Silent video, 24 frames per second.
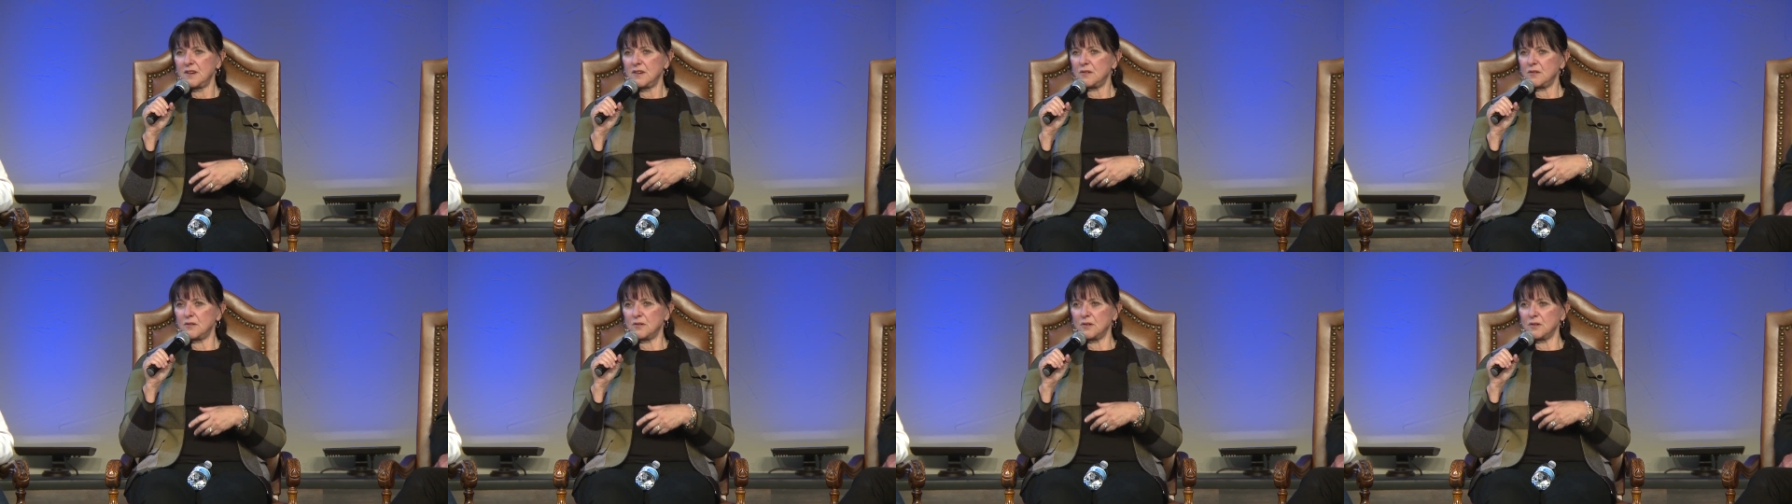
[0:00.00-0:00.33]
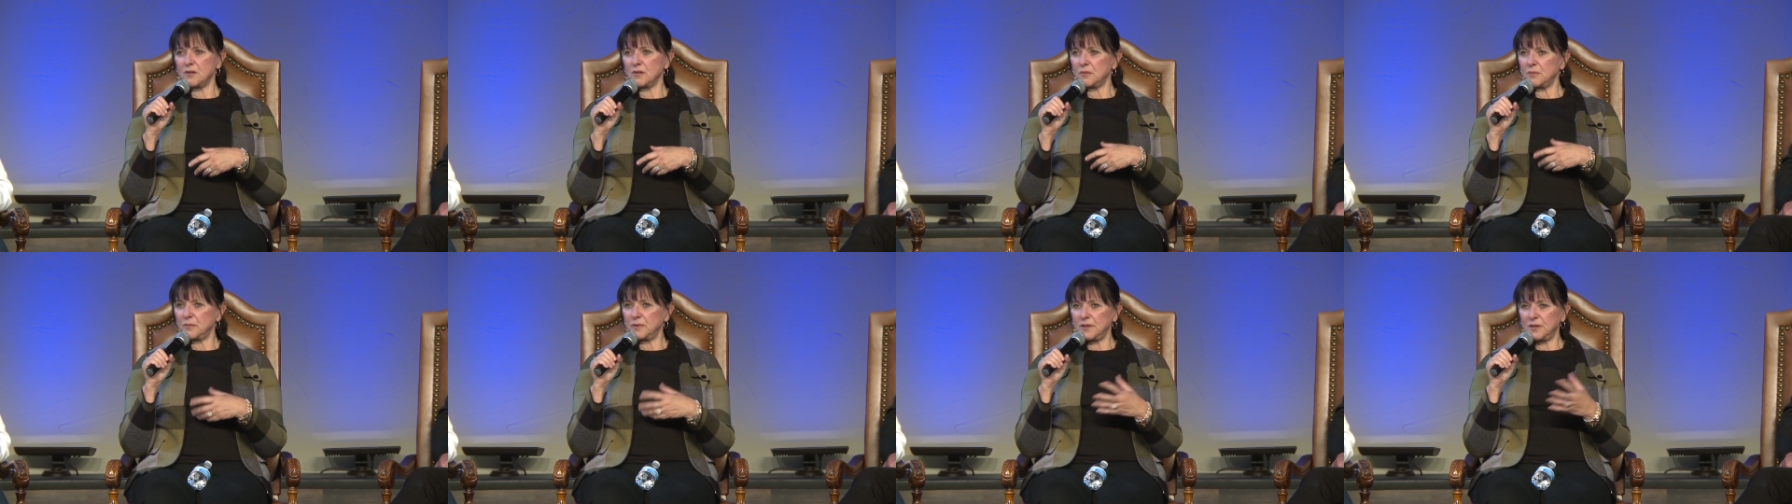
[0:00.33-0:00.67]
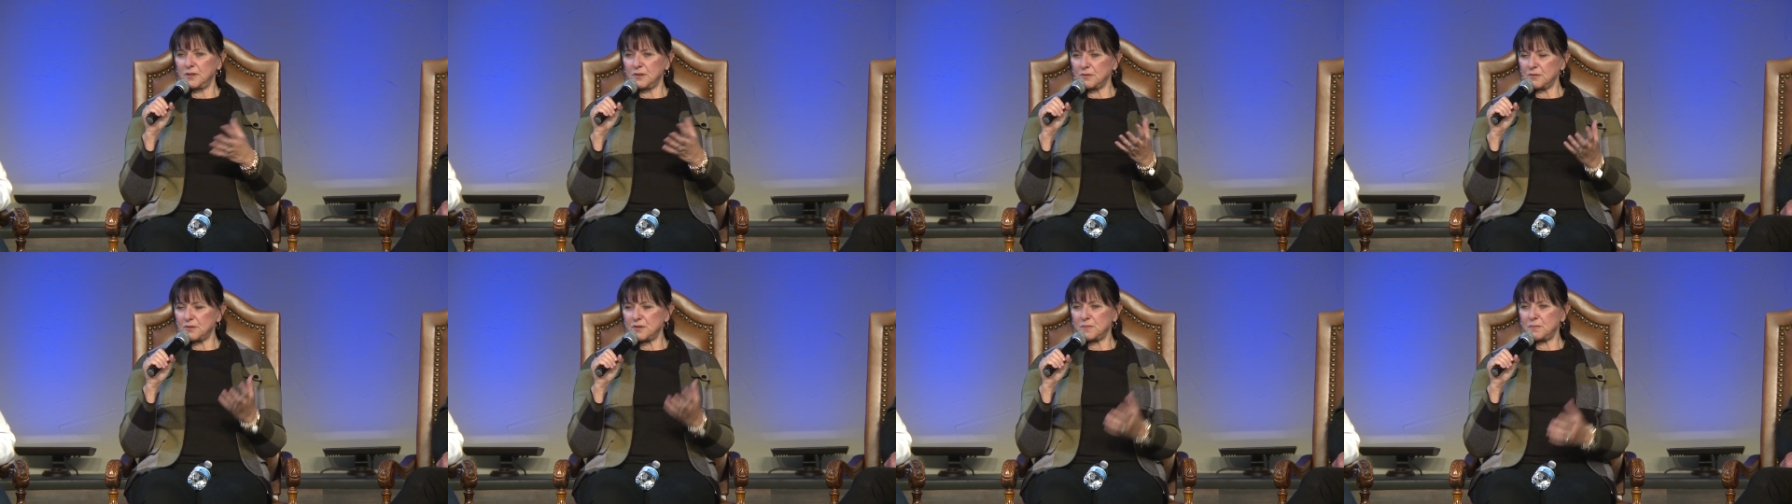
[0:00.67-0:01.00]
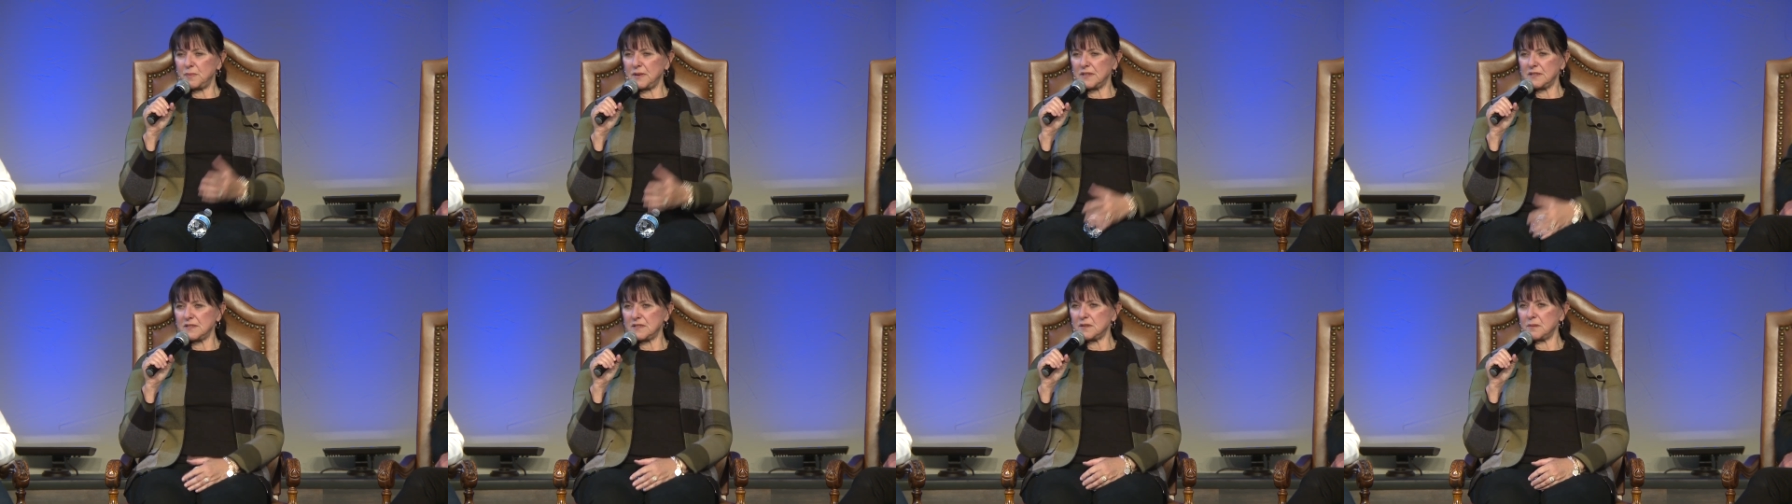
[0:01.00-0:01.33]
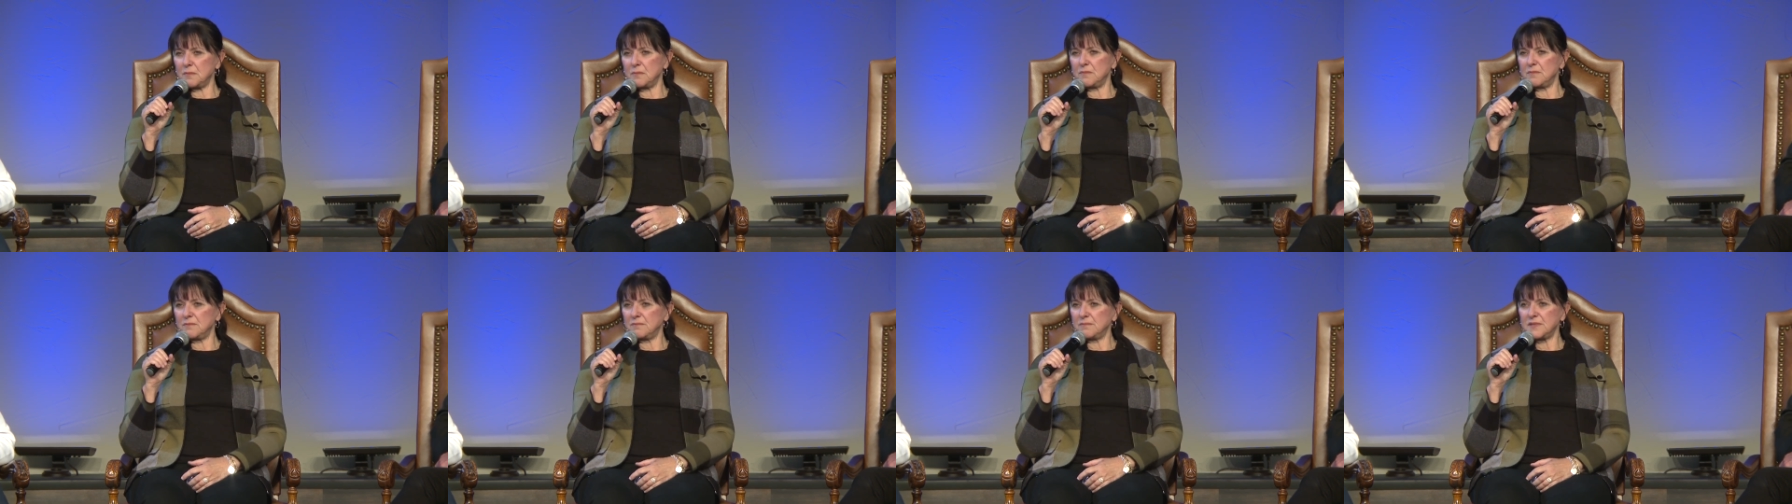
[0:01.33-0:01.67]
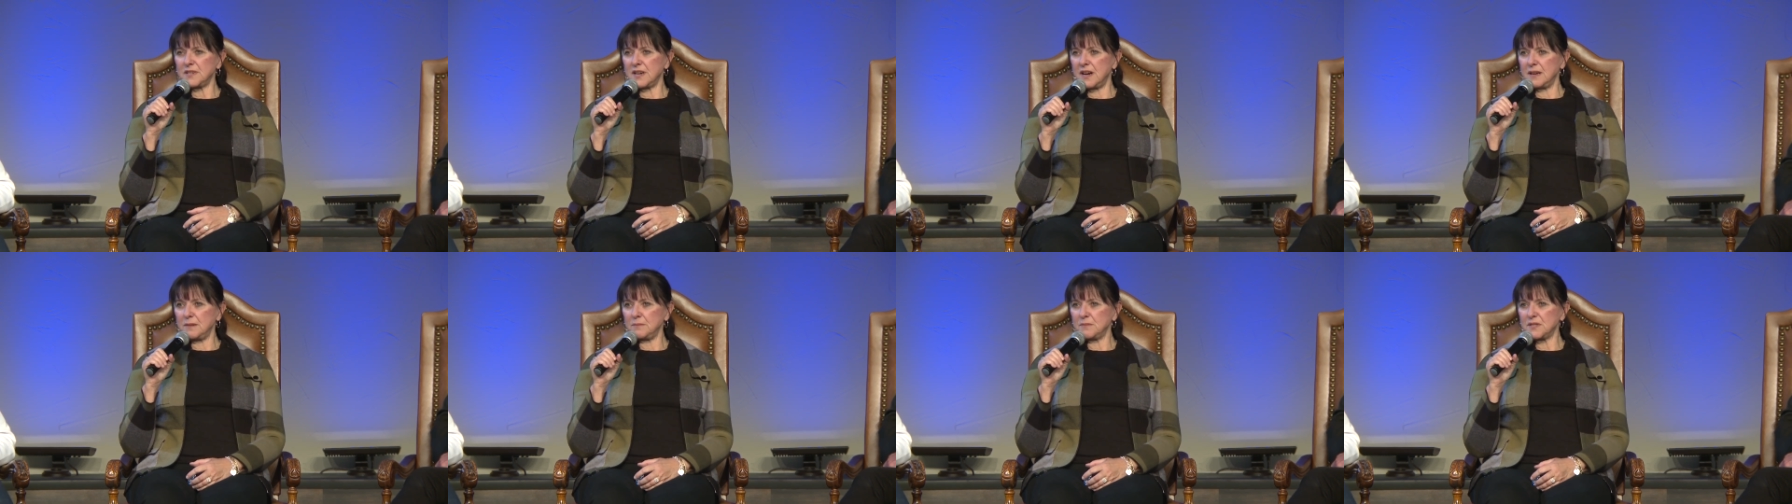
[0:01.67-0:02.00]
or we go spend some
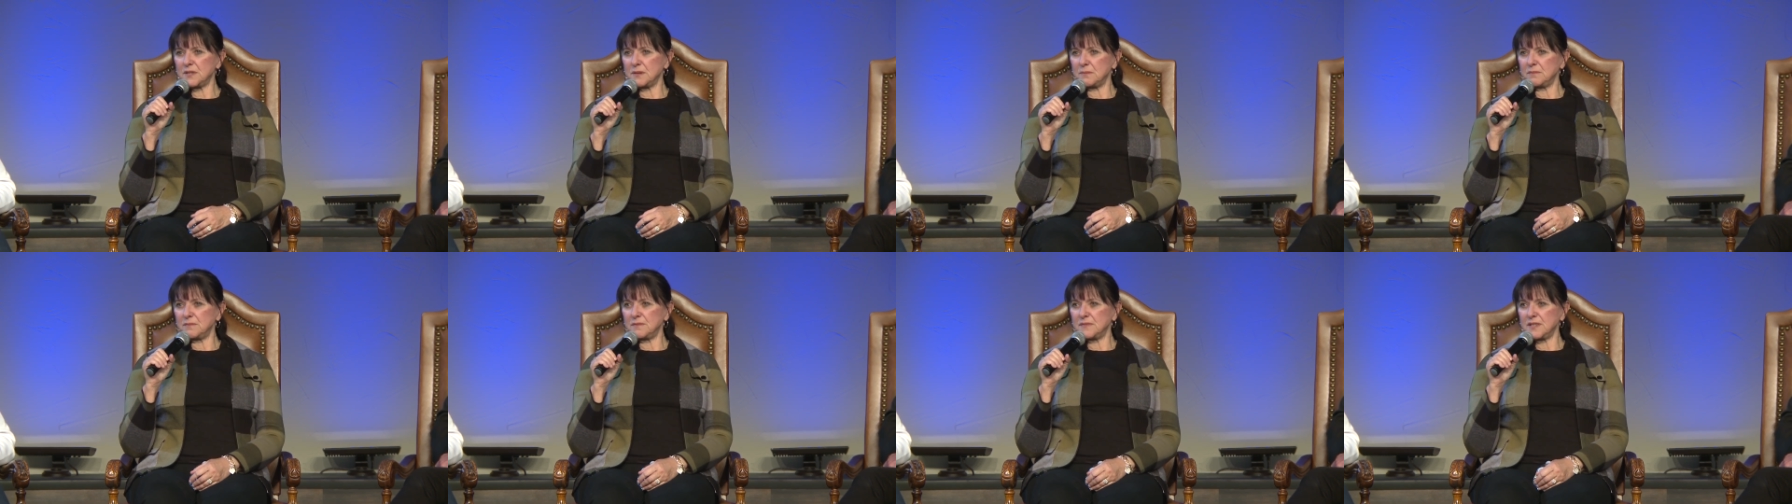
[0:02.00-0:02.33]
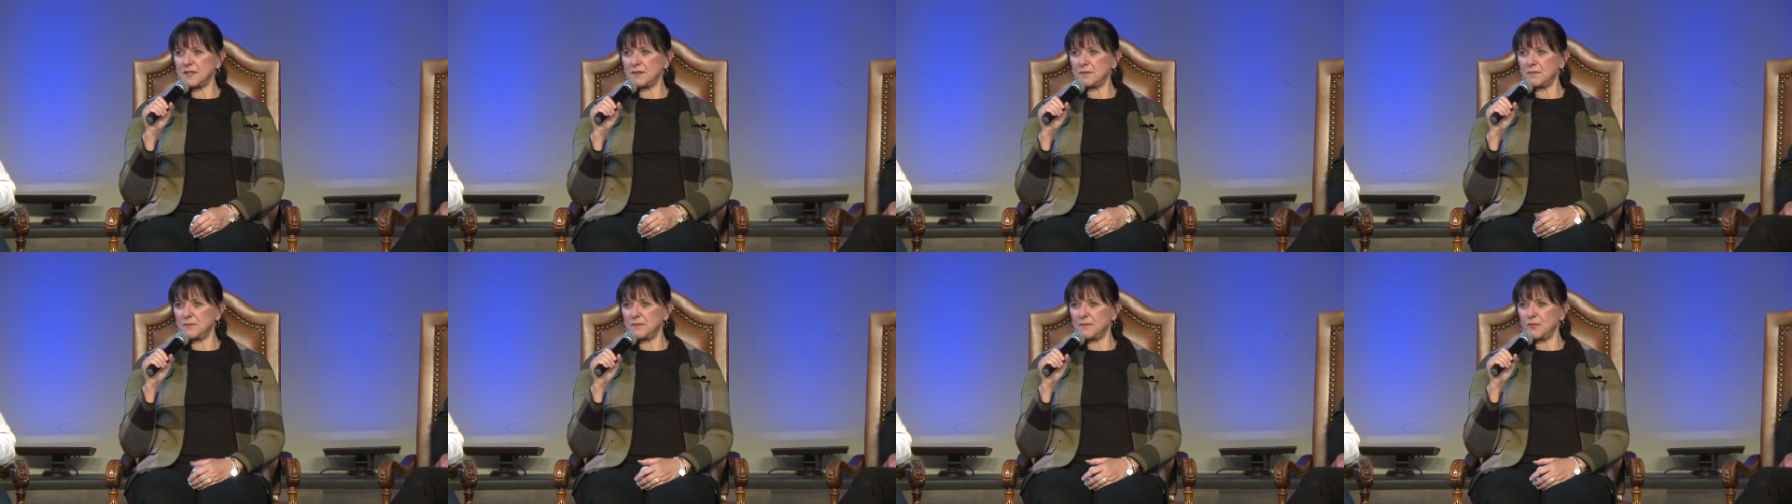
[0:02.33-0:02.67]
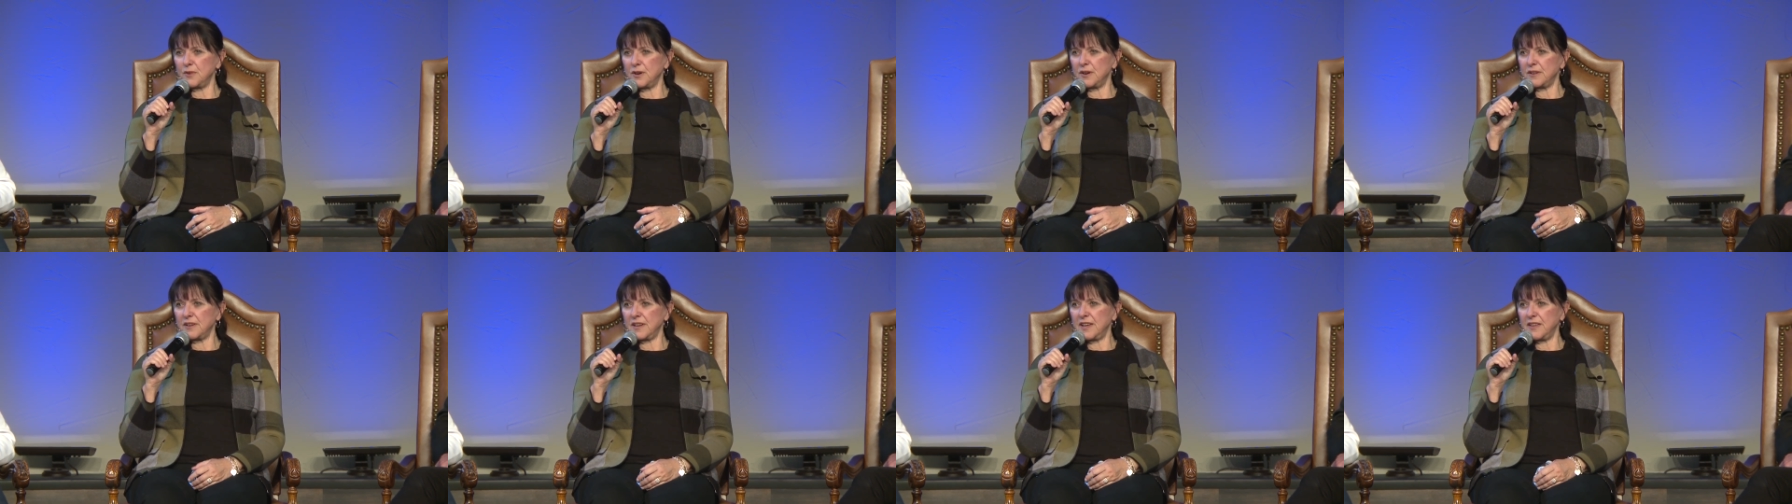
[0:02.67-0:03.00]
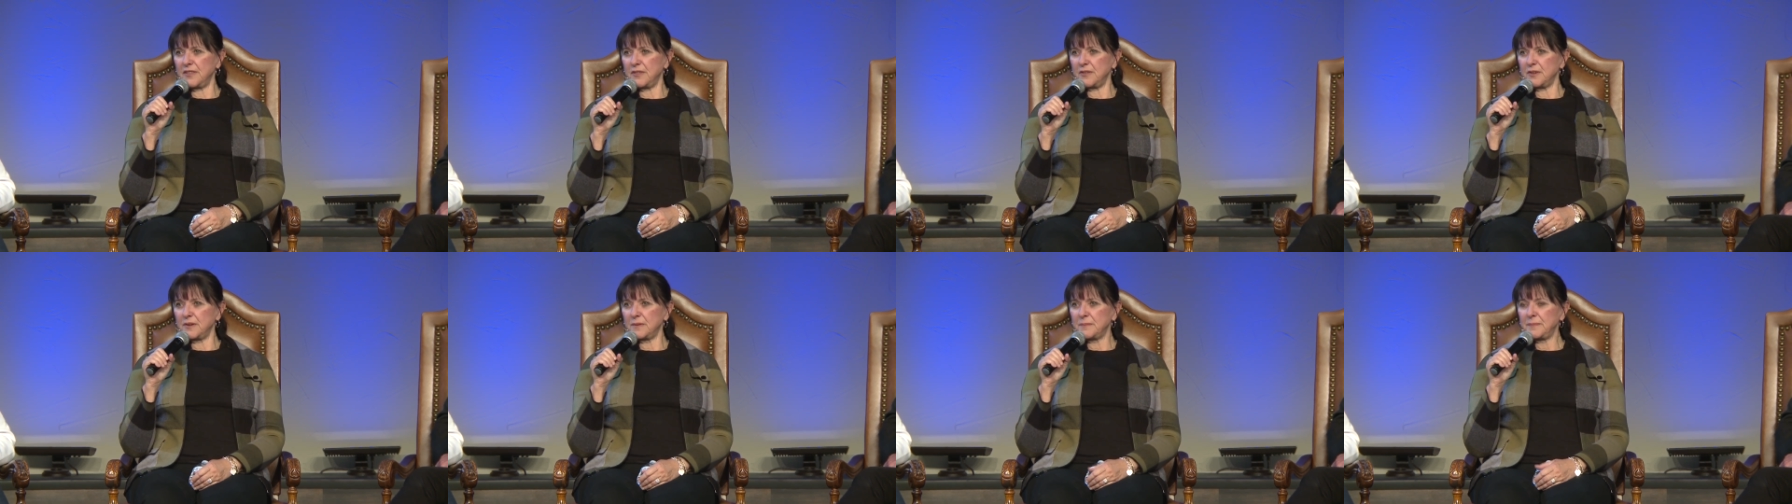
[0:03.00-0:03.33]
time somewhere together.